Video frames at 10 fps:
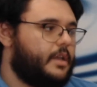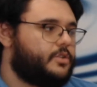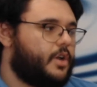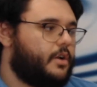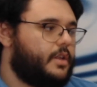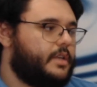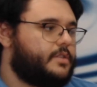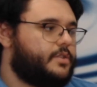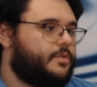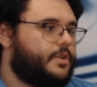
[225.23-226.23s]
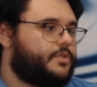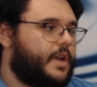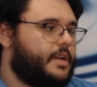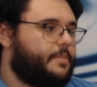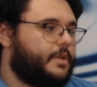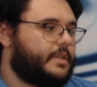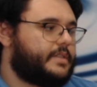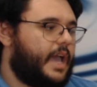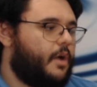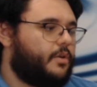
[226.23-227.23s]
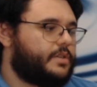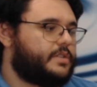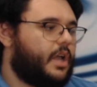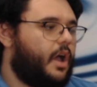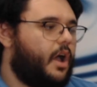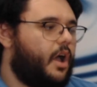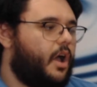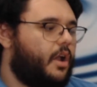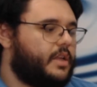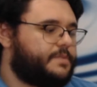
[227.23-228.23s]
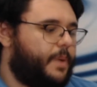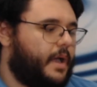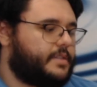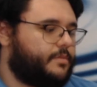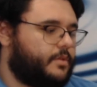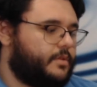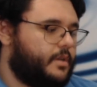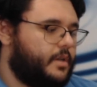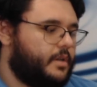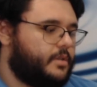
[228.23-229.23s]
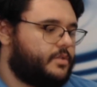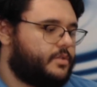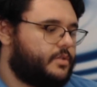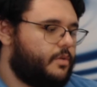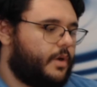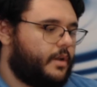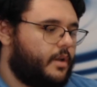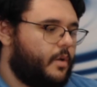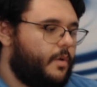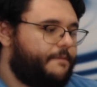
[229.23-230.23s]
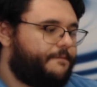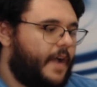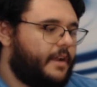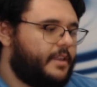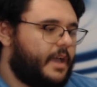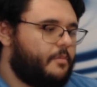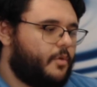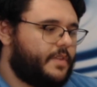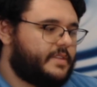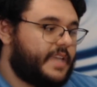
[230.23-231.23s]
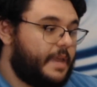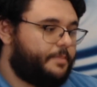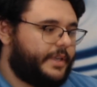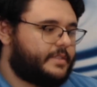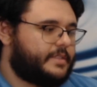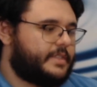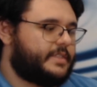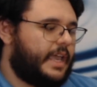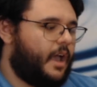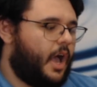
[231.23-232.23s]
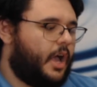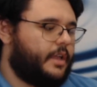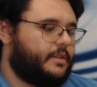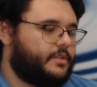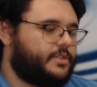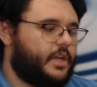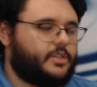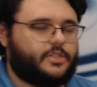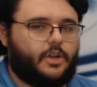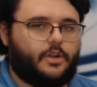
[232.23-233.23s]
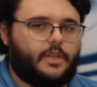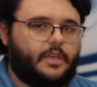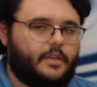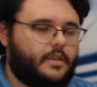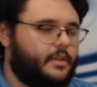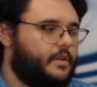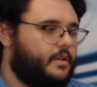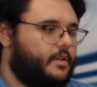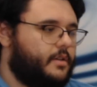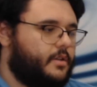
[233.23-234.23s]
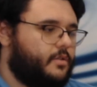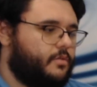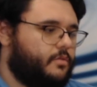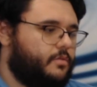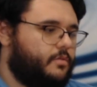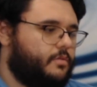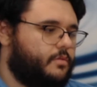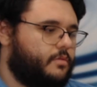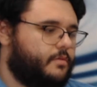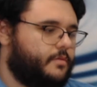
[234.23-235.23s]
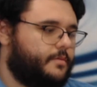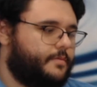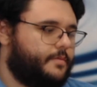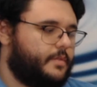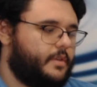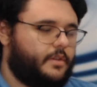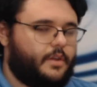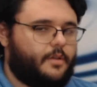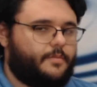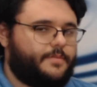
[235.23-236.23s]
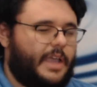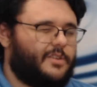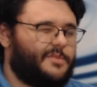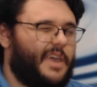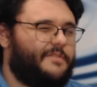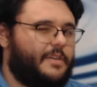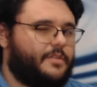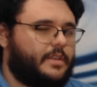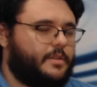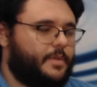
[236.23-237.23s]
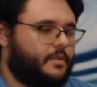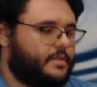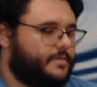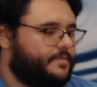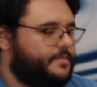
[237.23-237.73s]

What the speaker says: Charlie and Stuart are trying to build a tower as tall as possible. Stuart, we finally got more than 10 pieces to stay on, shouts Charlie. Ooh. You know, towers are my favorite thing to build.